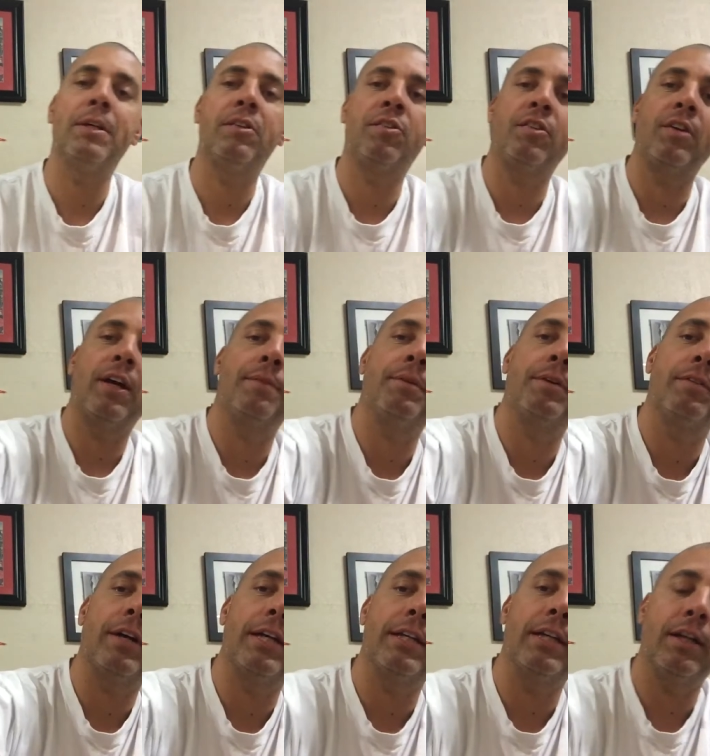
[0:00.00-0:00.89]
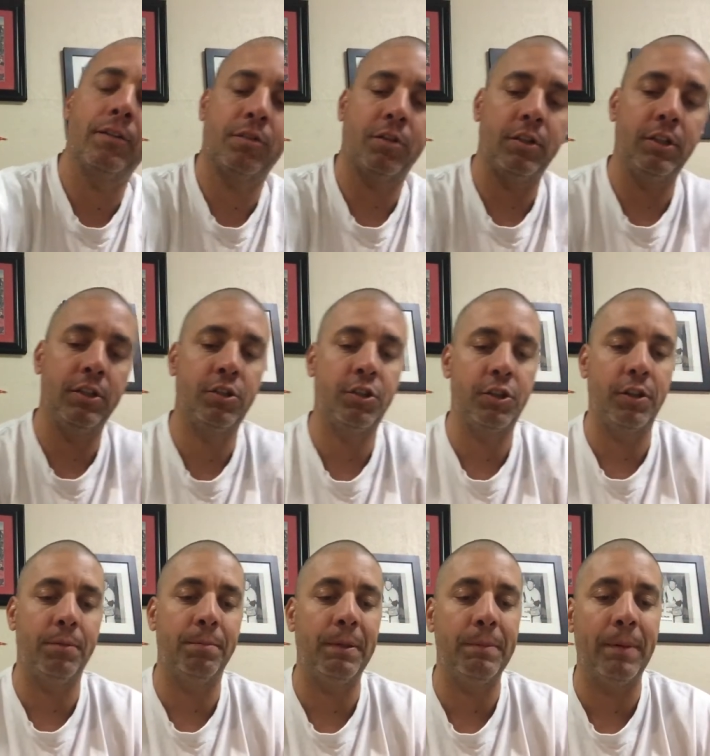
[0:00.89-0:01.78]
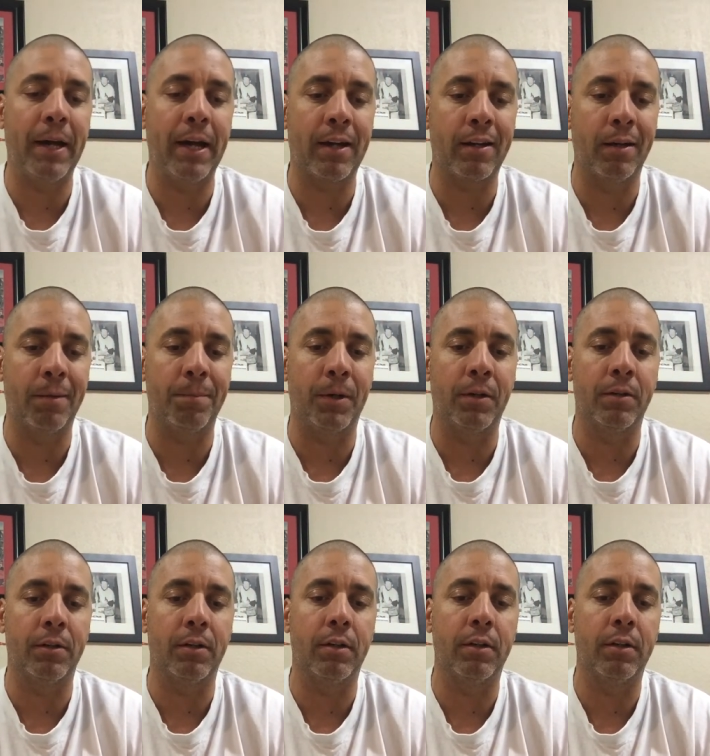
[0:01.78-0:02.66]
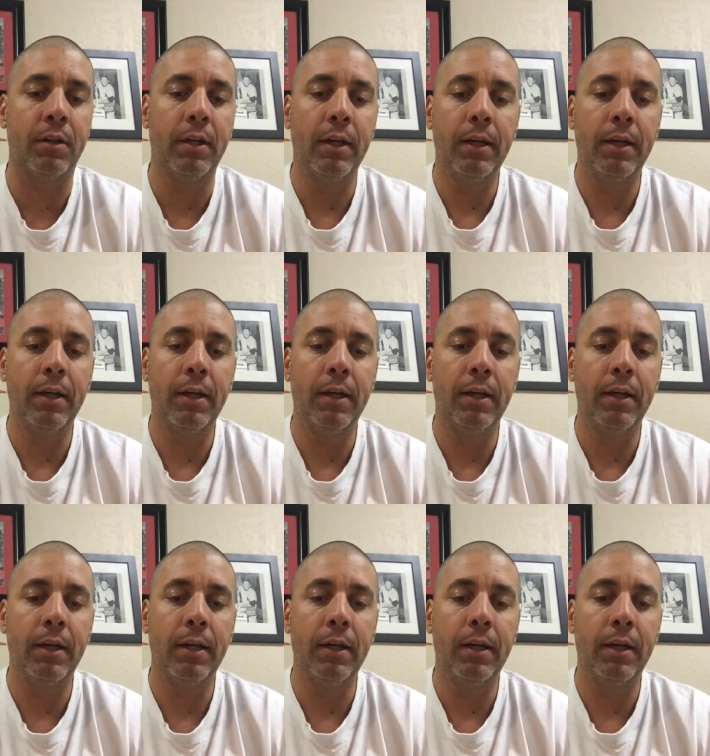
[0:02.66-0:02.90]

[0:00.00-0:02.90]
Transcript: assignment right now, so he should be back up on the,